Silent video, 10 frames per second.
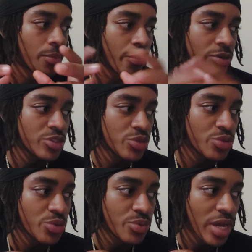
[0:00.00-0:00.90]
Once you
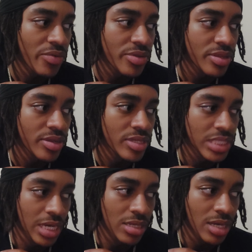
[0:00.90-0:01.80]
do everything
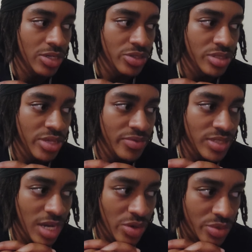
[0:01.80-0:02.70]
to unlock your seven
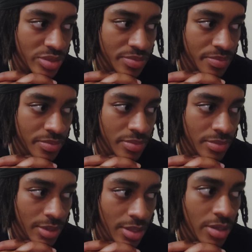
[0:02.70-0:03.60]
chakras,
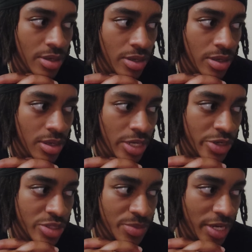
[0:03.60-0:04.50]

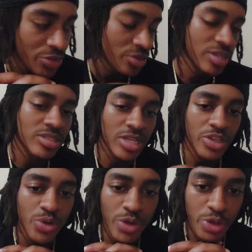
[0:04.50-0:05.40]
here's some extra things that
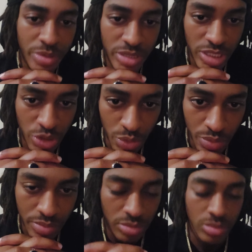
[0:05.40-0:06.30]
you humans could do
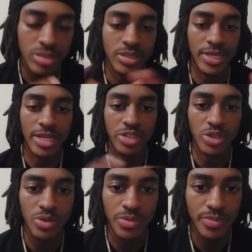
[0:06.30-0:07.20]
to gain a
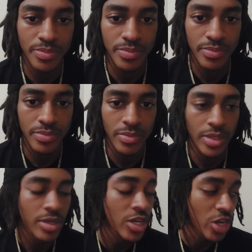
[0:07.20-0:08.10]
soul.
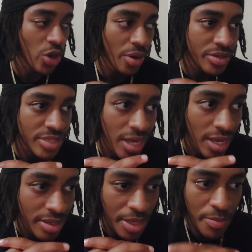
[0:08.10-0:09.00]
Go
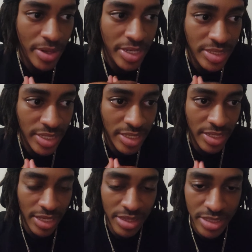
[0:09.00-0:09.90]
outside and meditate
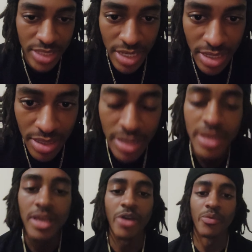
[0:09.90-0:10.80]
in the shade.
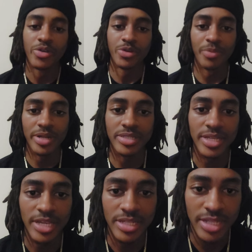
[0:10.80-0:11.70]
And when you
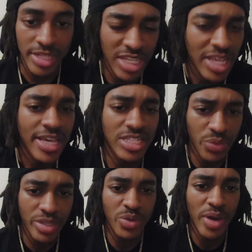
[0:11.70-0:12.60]
meditate in the, it's the
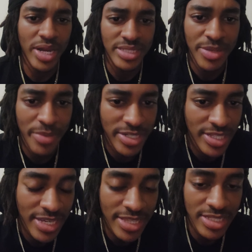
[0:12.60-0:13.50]
reason why I say
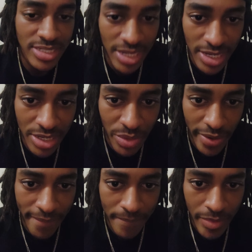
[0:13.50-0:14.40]
meditate in the shade,
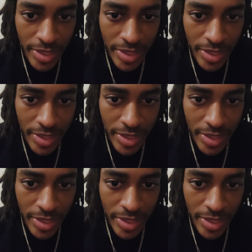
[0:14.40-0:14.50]
right?